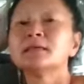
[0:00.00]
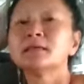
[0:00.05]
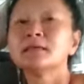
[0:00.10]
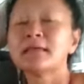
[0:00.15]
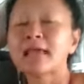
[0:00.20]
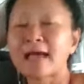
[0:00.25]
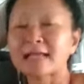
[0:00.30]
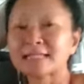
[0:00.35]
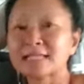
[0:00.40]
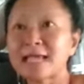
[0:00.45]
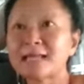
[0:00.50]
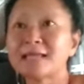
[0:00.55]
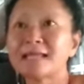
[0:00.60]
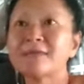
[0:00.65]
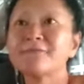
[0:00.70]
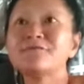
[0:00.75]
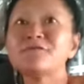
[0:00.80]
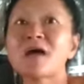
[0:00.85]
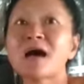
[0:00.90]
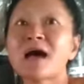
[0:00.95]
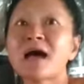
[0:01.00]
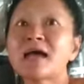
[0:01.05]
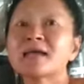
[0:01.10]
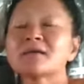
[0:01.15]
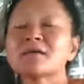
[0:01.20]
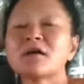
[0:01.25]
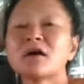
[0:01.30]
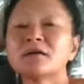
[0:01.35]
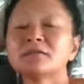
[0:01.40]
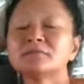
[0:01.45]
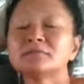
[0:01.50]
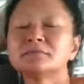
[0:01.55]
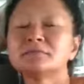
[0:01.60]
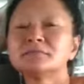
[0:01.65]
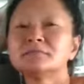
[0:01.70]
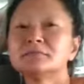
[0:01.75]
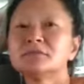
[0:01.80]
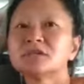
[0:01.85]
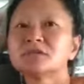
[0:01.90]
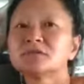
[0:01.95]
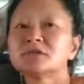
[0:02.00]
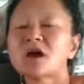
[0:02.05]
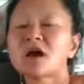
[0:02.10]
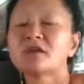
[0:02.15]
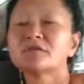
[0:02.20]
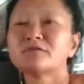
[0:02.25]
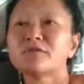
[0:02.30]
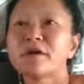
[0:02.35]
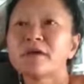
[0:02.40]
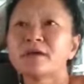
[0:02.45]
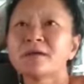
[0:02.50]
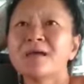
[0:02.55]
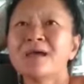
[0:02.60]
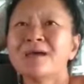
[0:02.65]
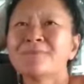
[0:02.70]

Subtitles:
Yes, and if not, I can call John Ray.